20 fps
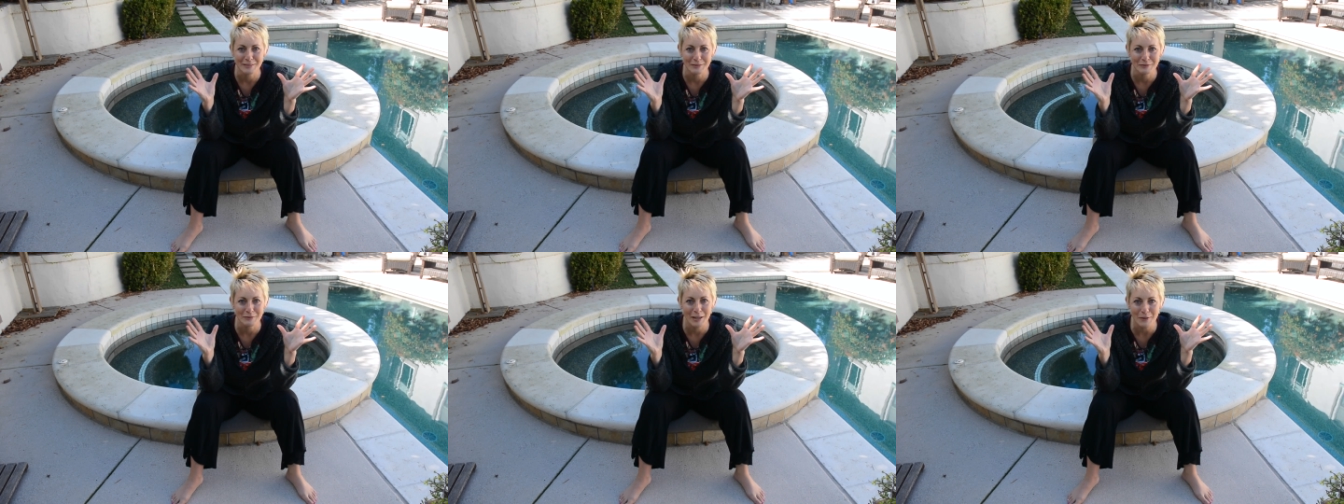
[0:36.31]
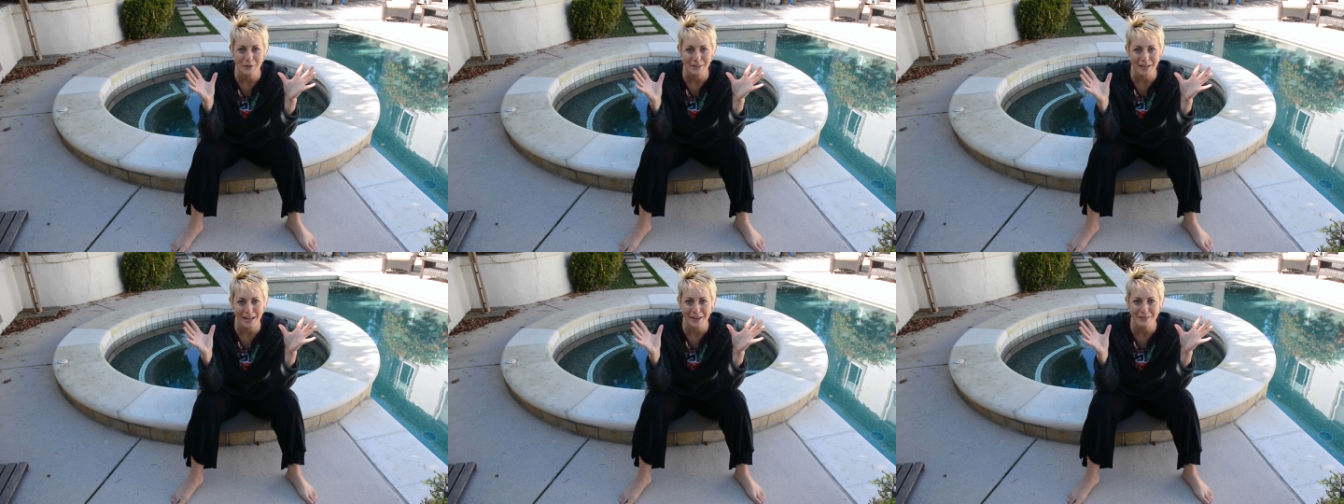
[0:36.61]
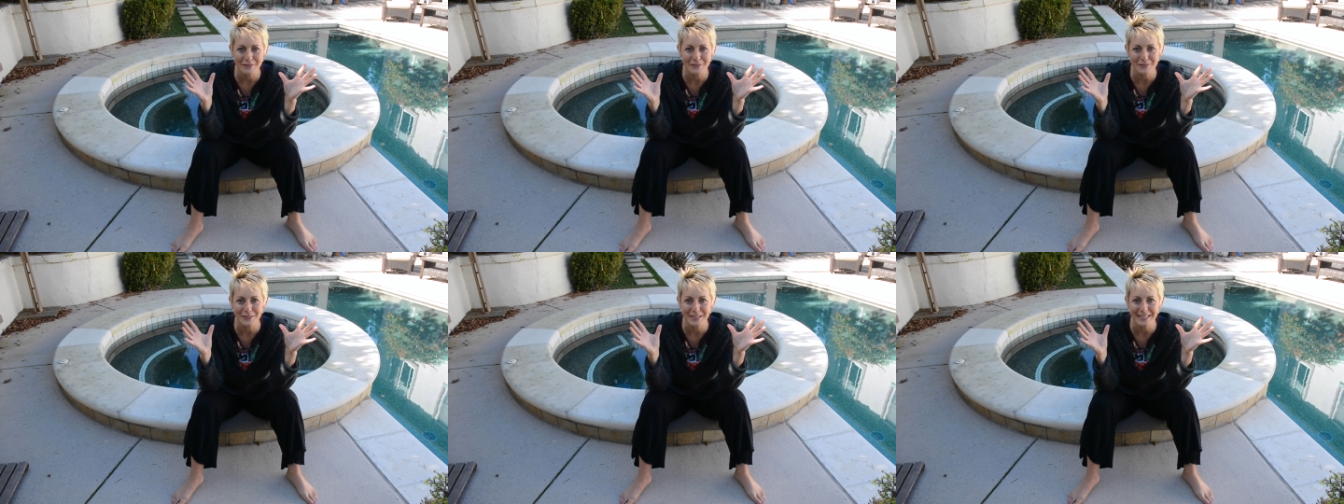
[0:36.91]
why would I
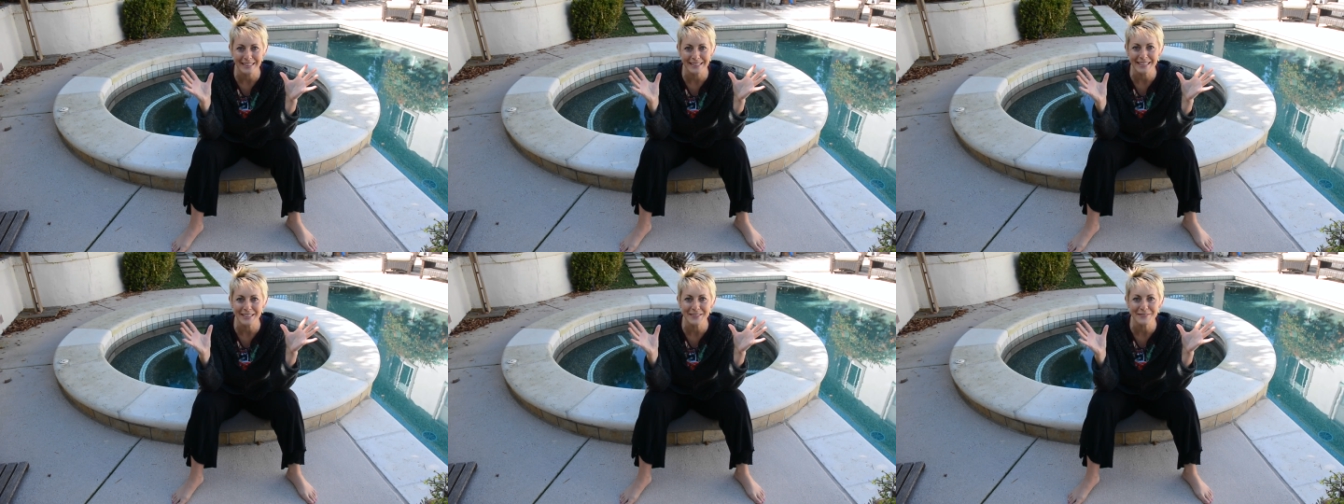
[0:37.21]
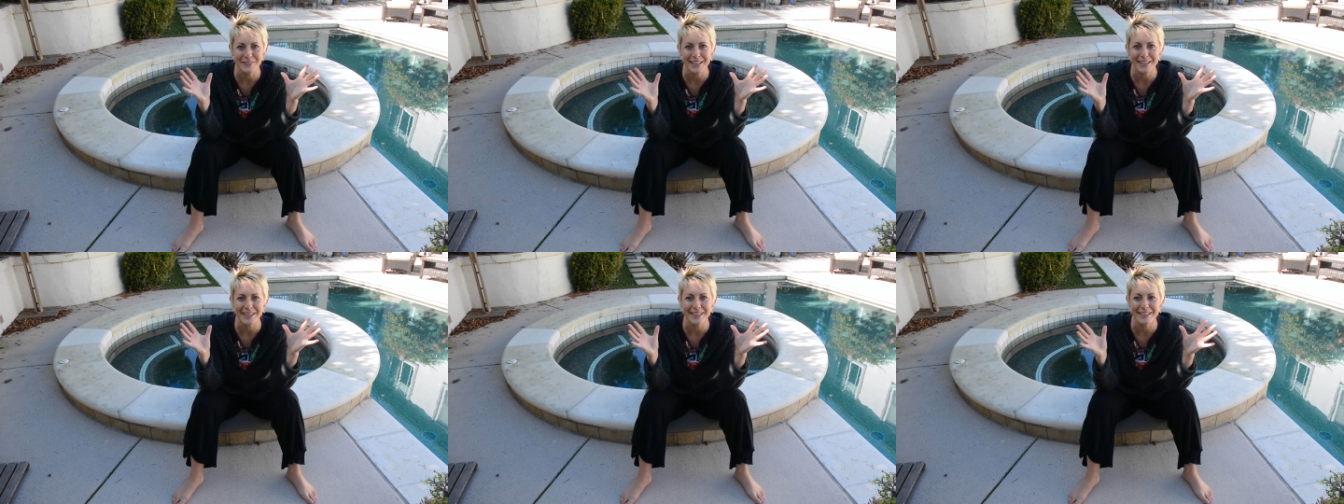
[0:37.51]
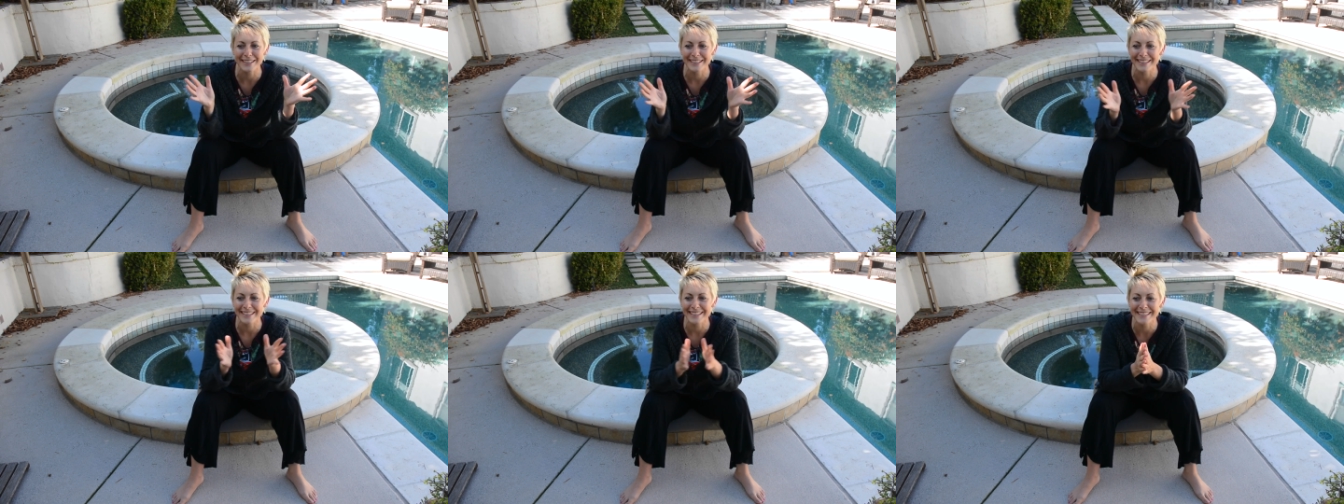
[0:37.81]
ever want to leave
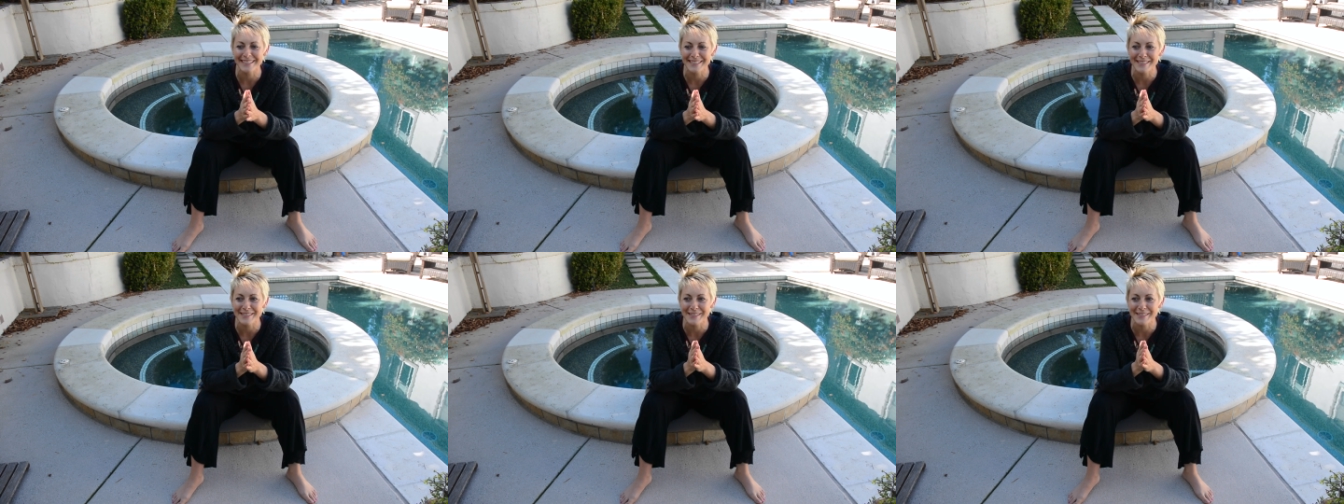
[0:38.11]
here? It's